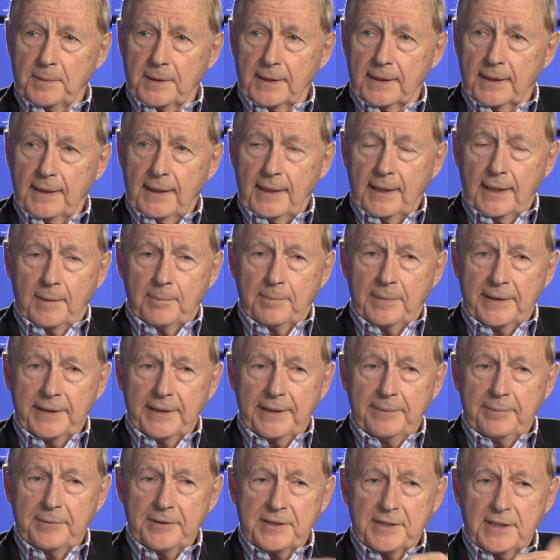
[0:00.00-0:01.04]
but
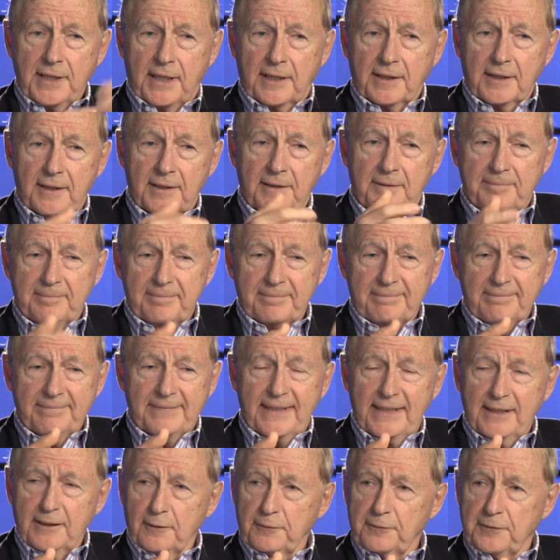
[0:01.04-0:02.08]
he was not a
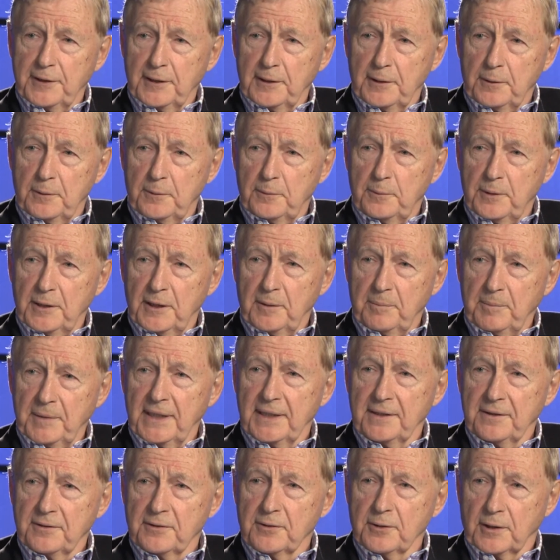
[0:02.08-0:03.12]
hail fellow, well
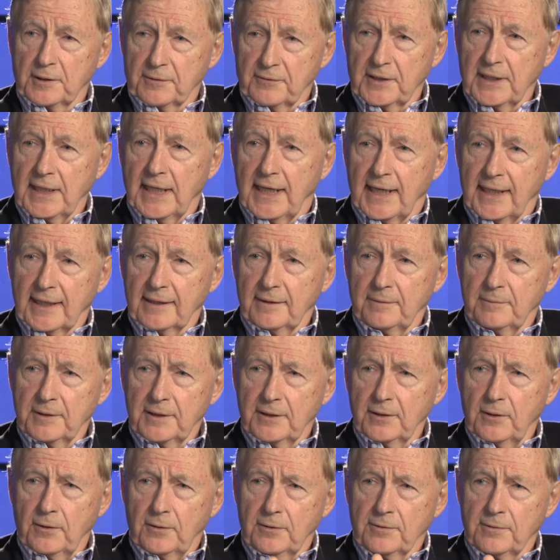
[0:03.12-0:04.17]
met sort of a guy. He
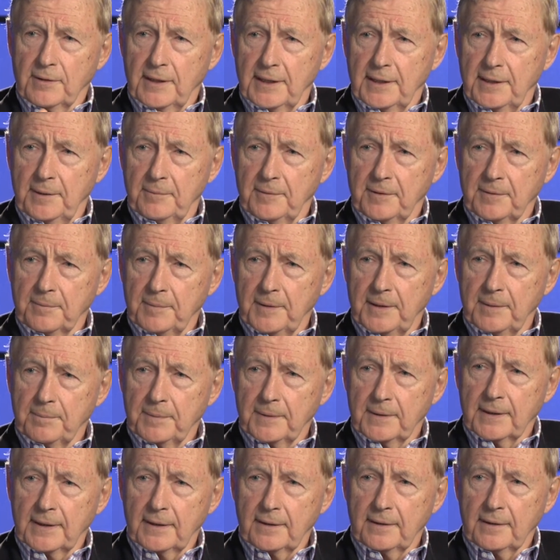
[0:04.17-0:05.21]
wouldn't go drinking with
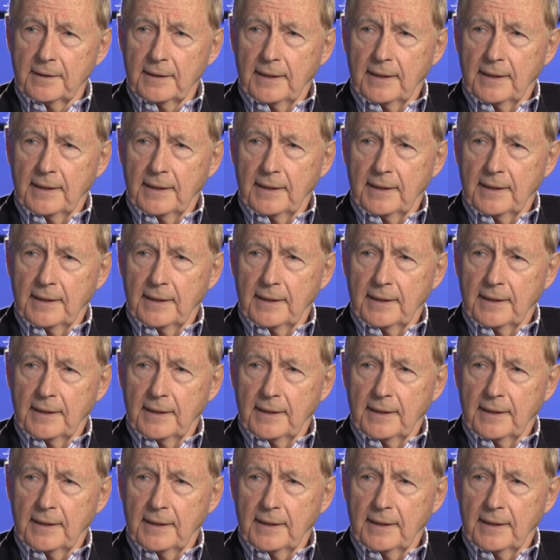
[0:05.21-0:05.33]
people,